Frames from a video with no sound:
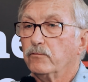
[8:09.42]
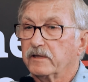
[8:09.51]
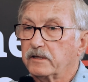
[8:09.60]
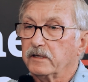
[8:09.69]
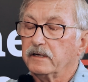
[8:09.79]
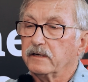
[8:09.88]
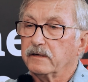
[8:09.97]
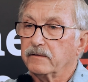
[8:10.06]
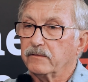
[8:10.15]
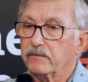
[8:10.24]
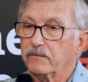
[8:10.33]
With the
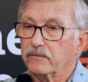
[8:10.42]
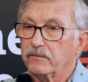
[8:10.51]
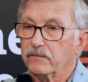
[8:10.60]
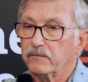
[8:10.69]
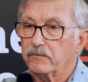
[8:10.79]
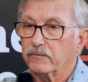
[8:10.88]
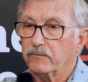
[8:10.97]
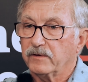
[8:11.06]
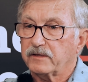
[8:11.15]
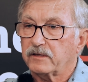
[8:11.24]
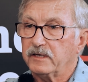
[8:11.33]

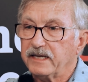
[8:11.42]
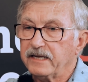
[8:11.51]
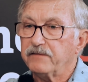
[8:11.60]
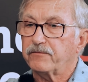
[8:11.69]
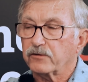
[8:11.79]
need